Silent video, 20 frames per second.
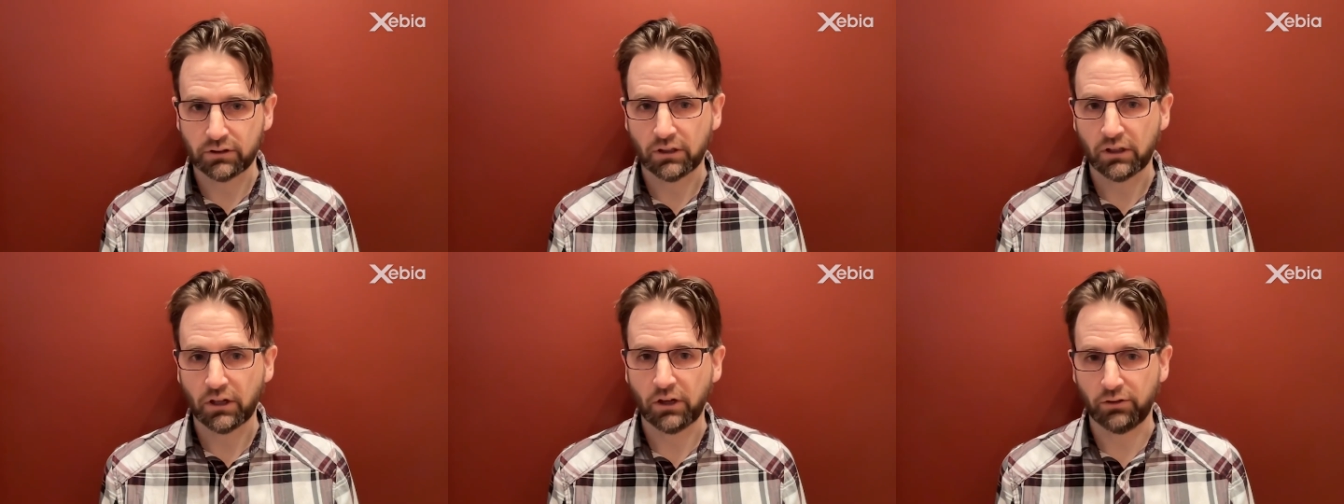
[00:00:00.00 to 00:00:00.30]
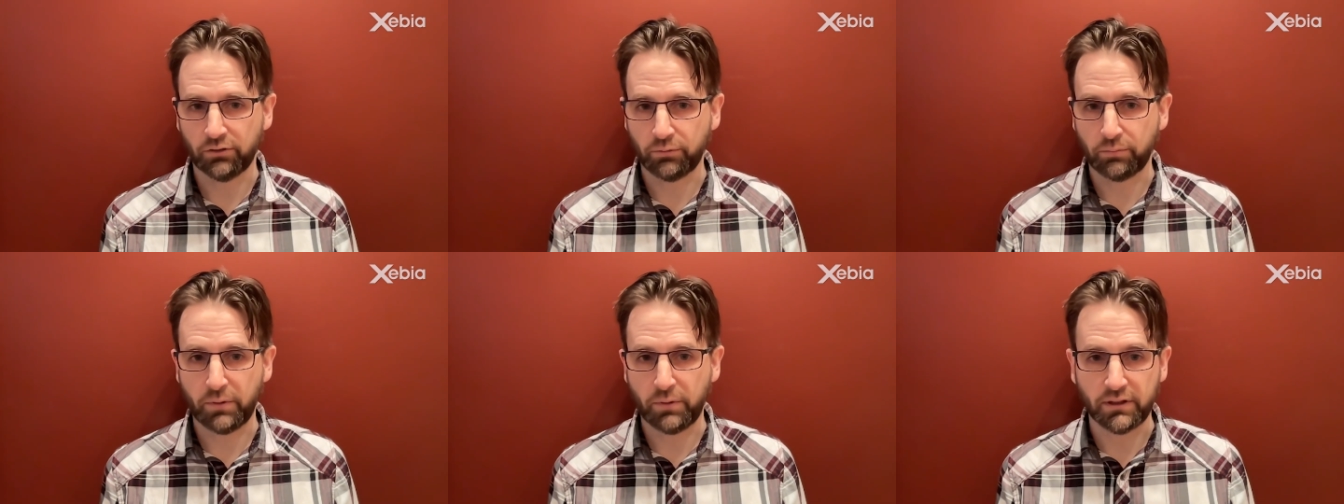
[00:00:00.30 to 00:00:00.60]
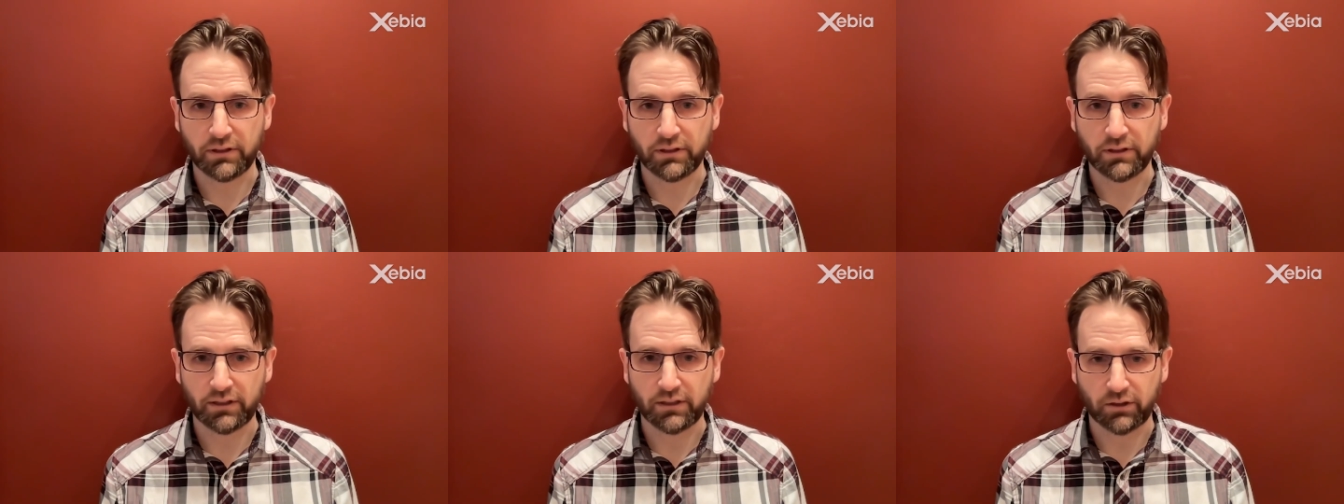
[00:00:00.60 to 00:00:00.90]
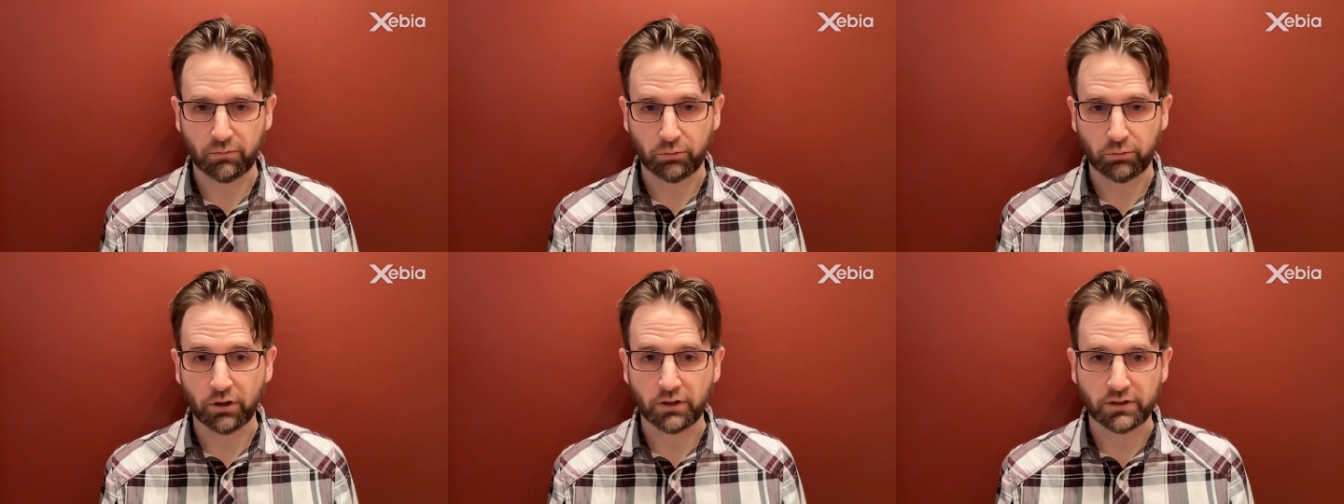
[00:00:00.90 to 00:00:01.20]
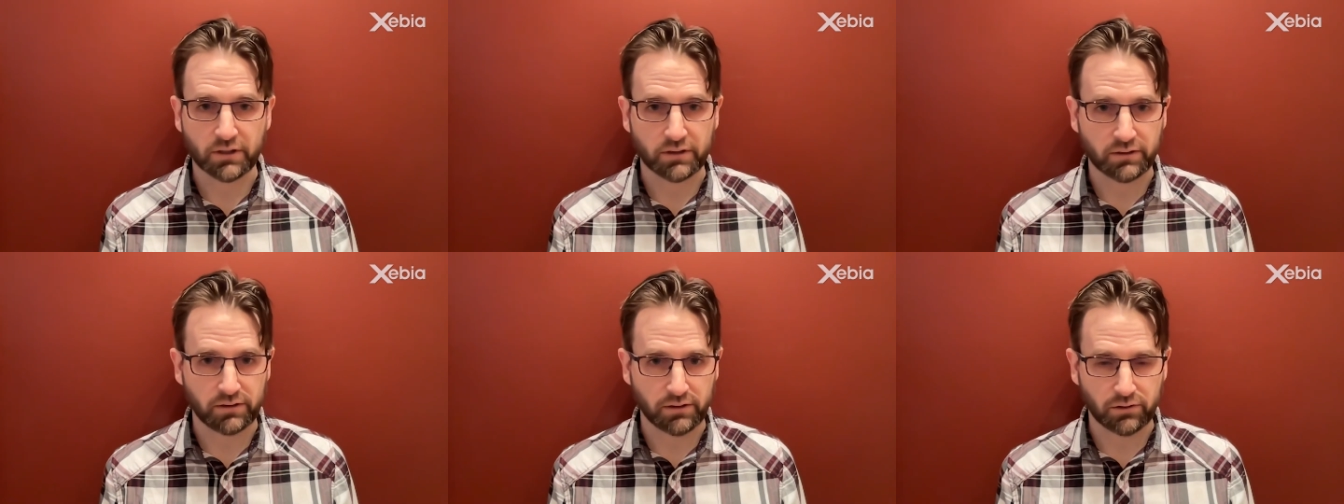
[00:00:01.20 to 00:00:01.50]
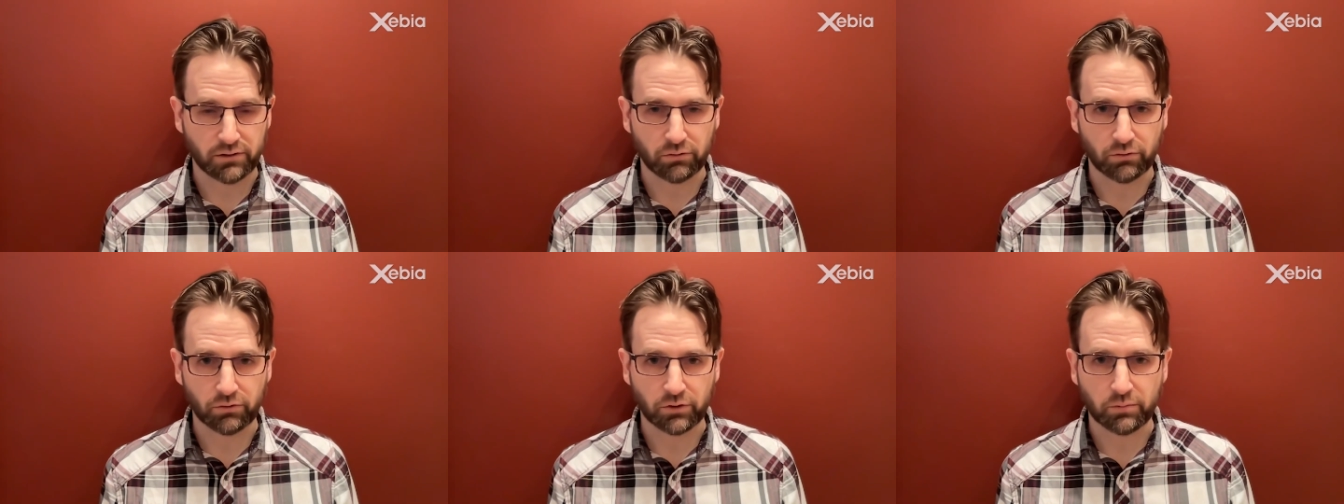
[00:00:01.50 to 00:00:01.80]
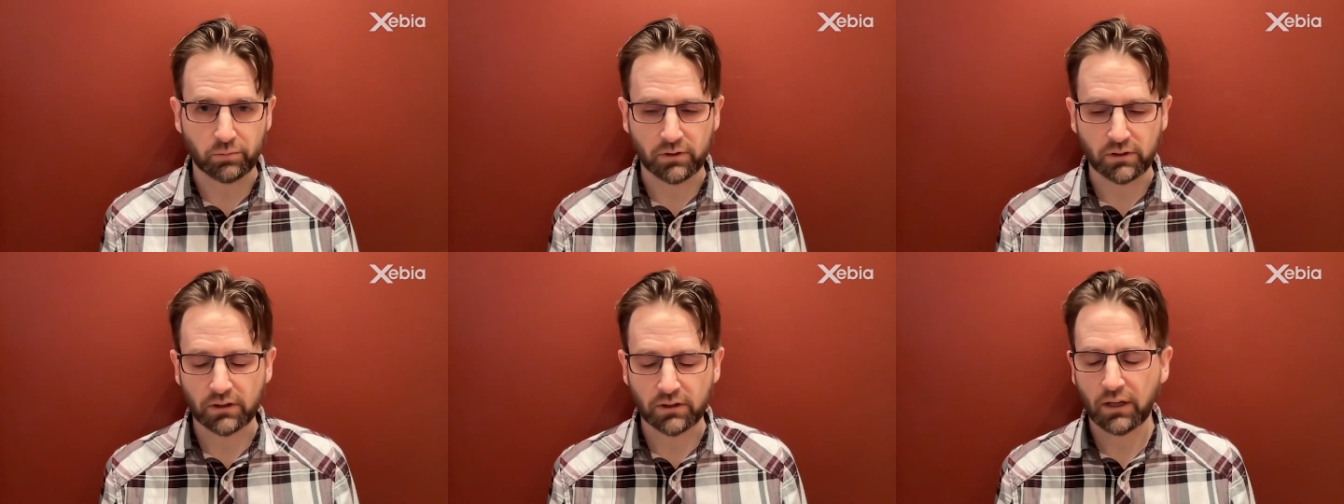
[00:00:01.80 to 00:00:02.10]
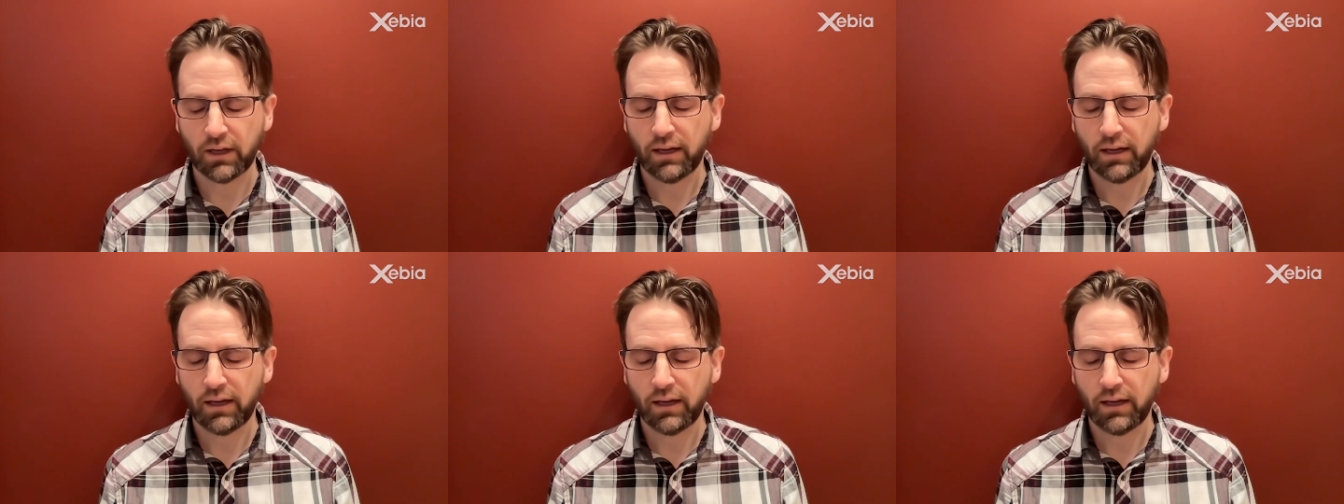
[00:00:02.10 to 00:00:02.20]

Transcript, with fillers: of big data processing, so to speak.